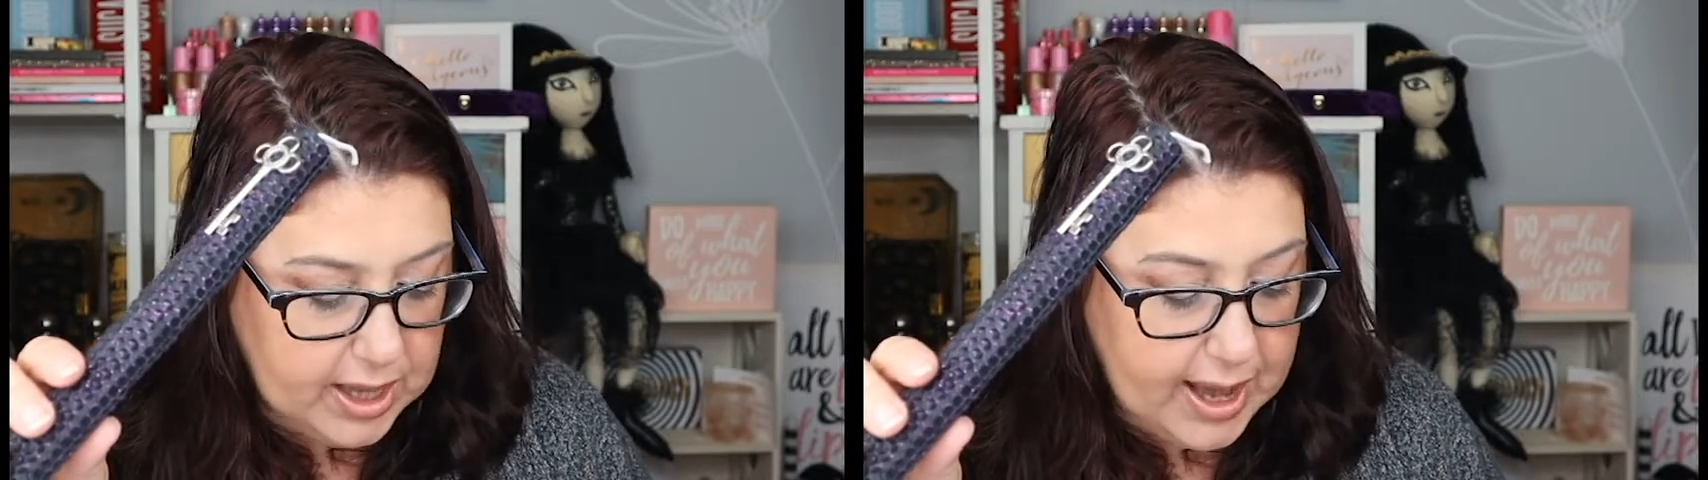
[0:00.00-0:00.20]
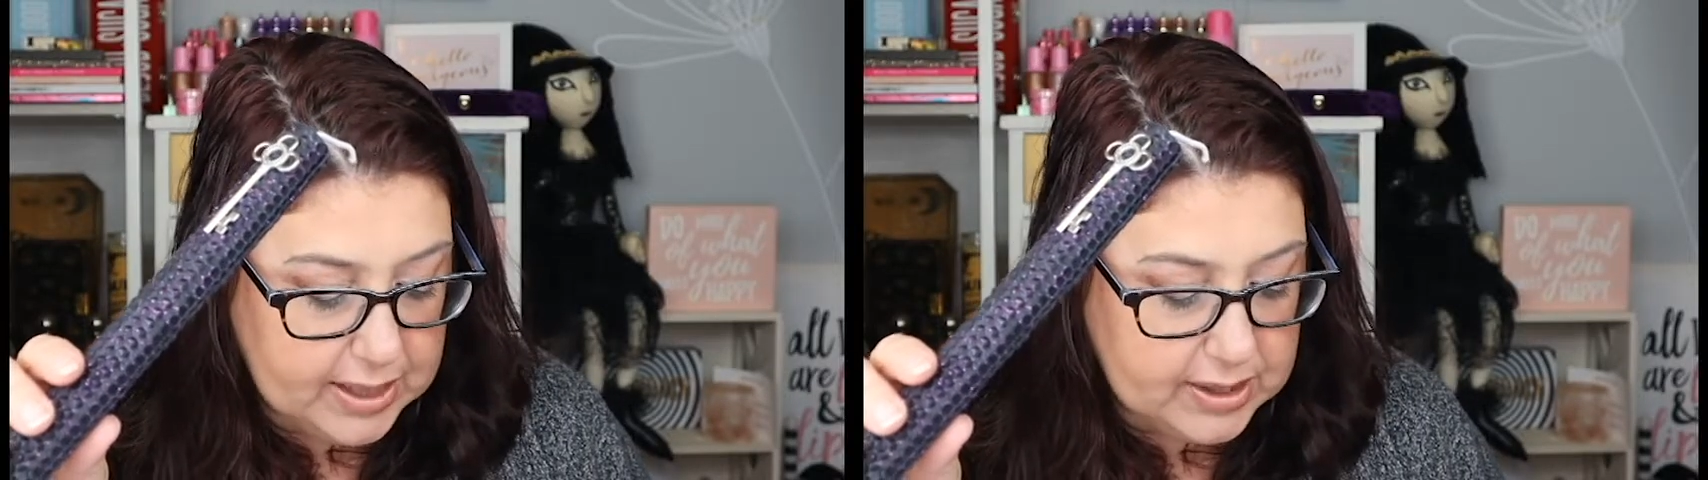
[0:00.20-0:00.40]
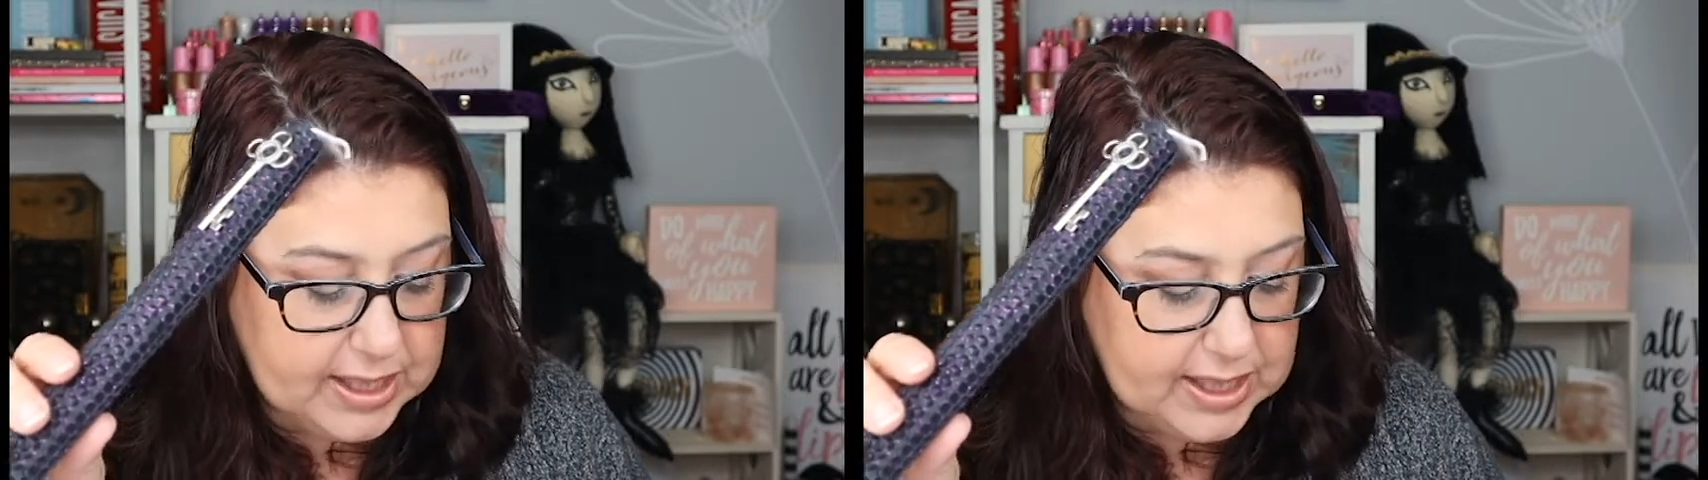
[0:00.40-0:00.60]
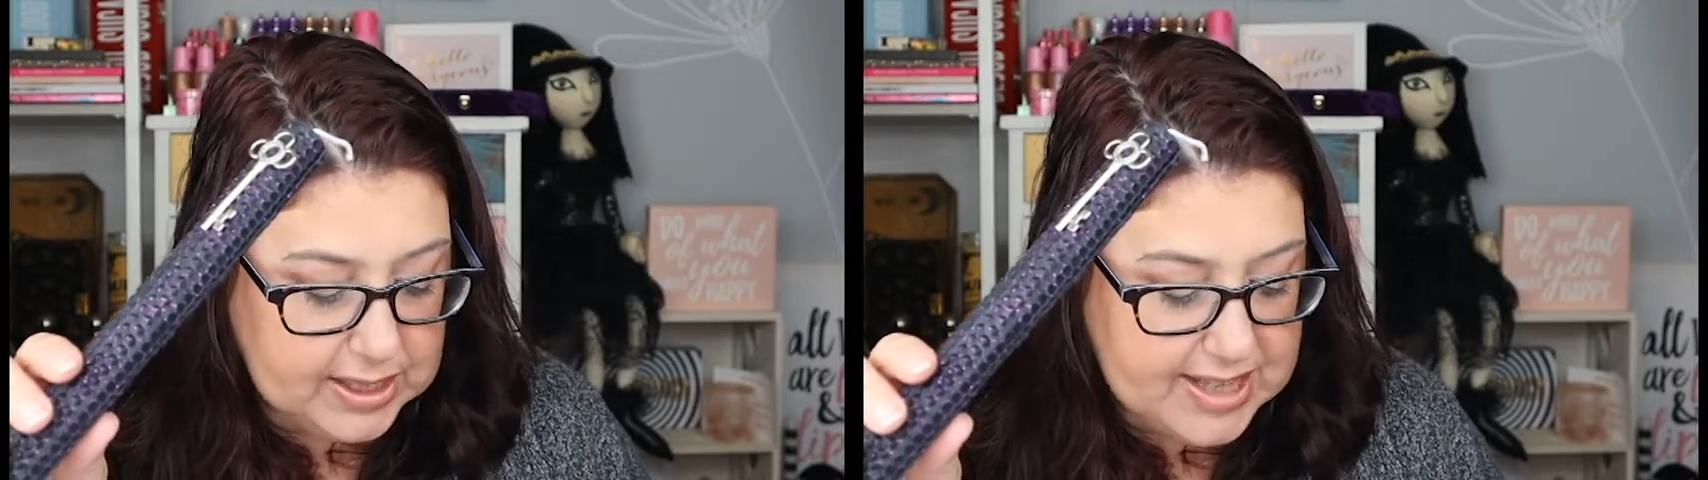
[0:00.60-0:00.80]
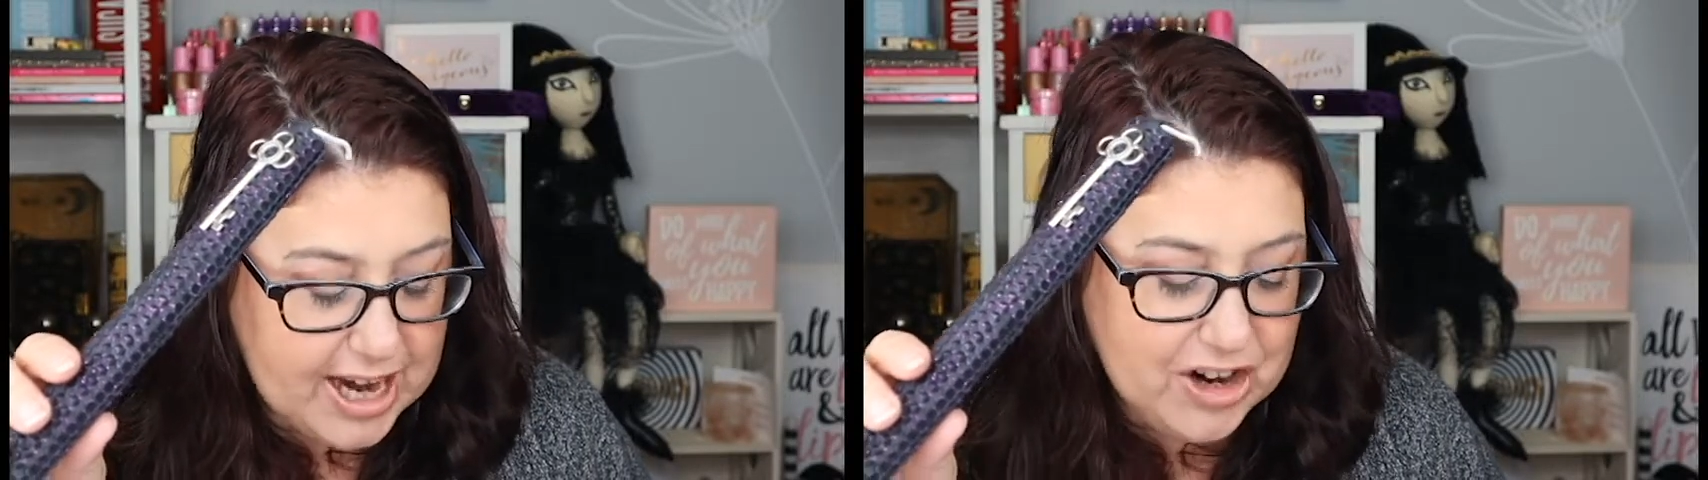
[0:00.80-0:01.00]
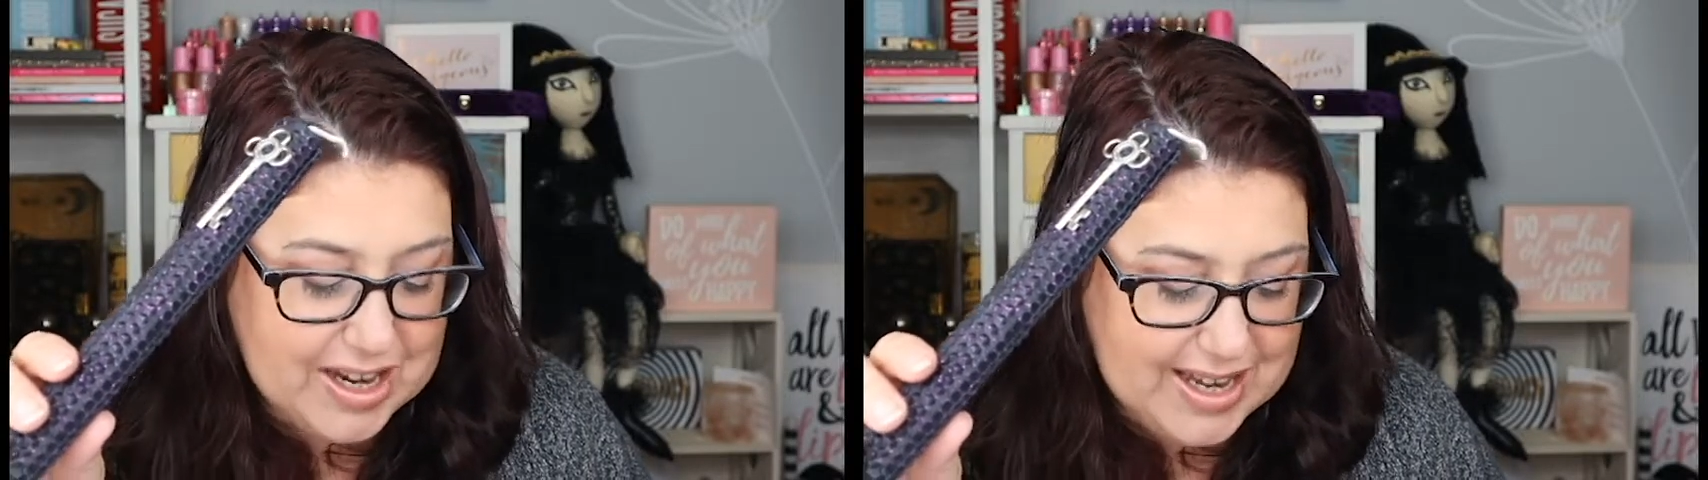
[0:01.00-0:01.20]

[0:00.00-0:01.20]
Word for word: the sacred